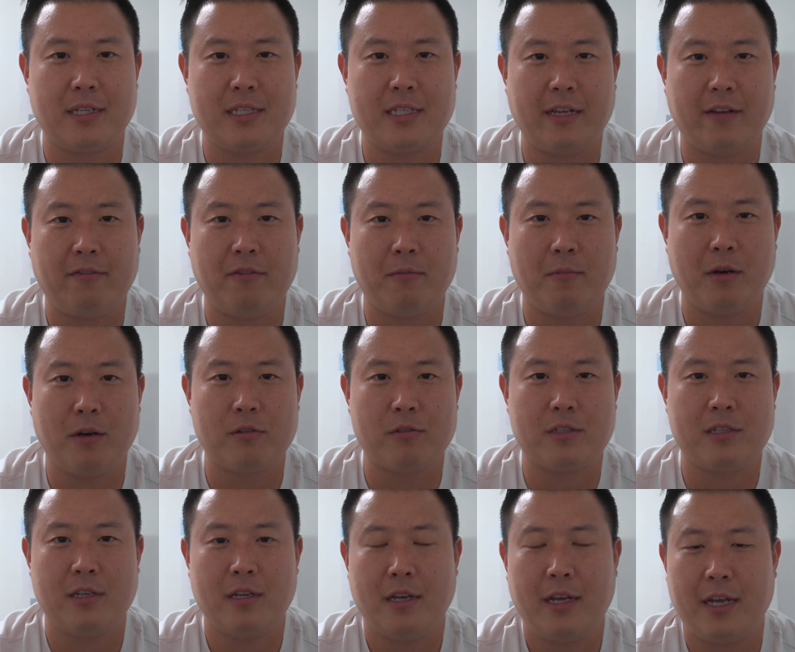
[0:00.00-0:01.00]
these
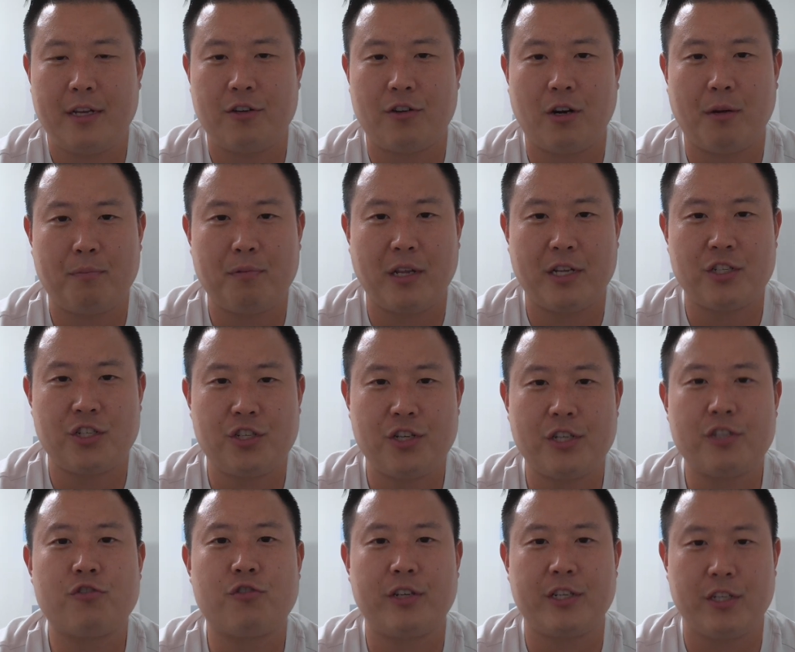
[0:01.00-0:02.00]
FMOs in your upline
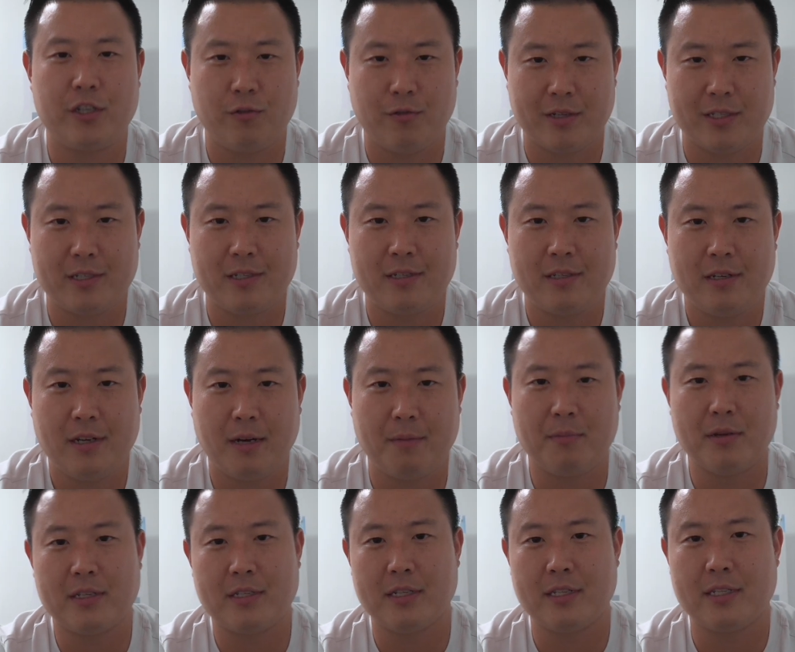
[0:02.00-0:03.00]
should treat you as a
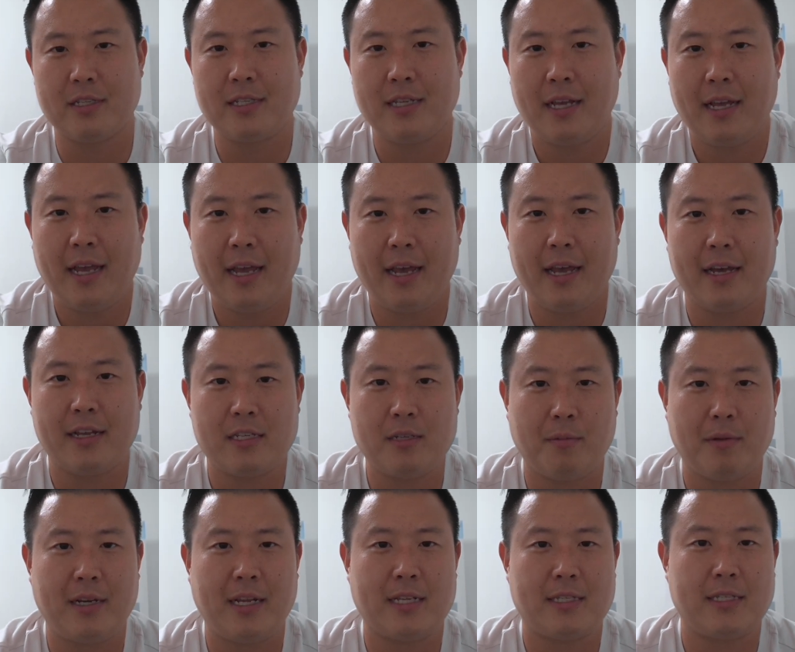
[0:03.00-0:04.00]
business and
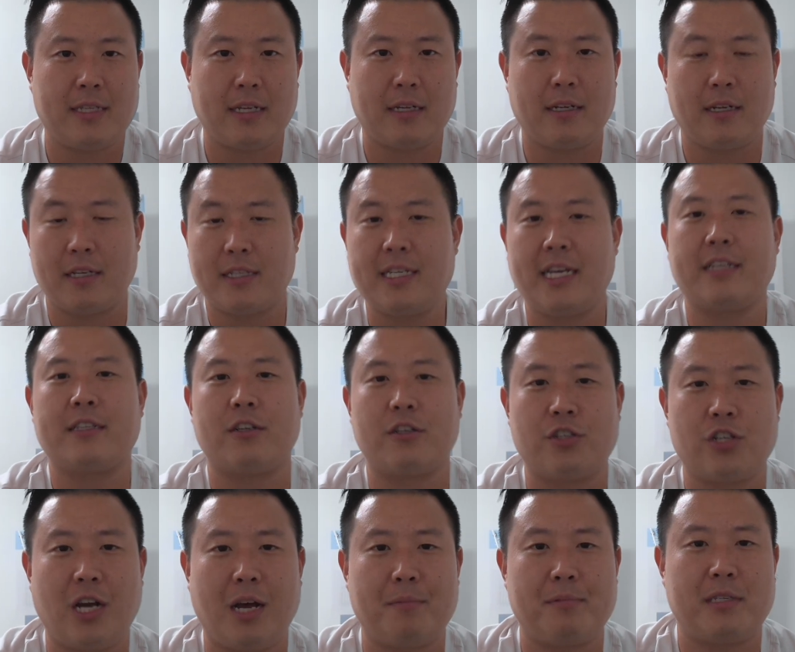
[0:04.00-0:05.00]
somebody that's going to take their
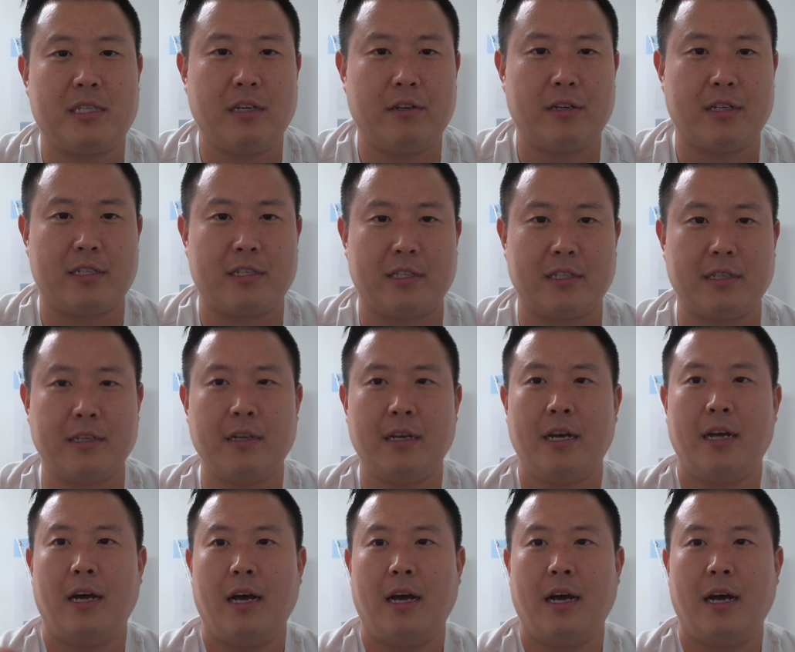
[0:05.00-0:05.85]
job seriously,